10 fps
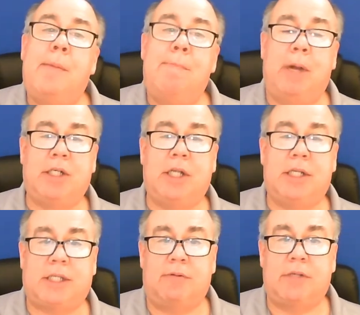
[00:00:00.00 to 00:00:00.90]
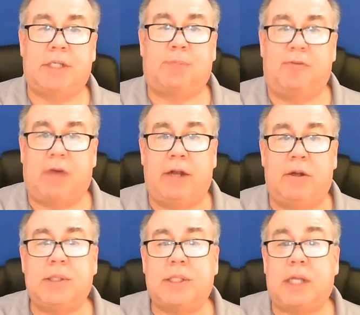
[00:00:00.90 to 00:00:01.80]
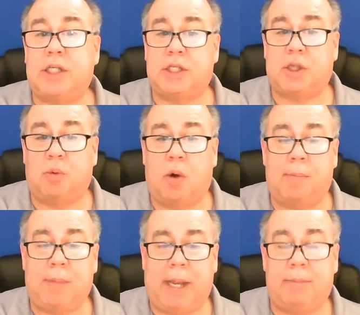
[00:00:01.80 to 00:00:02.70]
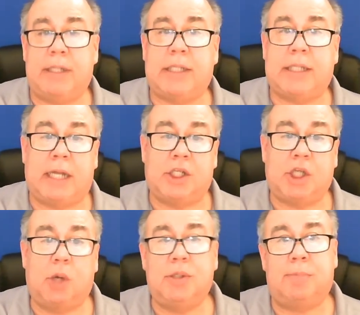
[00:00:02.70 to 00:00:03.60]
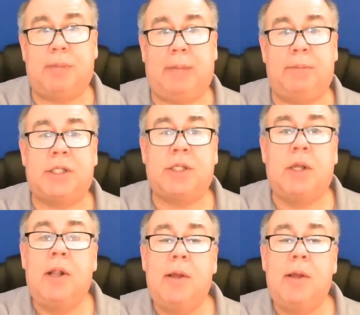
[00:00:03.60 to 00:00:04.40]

Merchant service providers, such as Aurora Payments and Chosen Payments,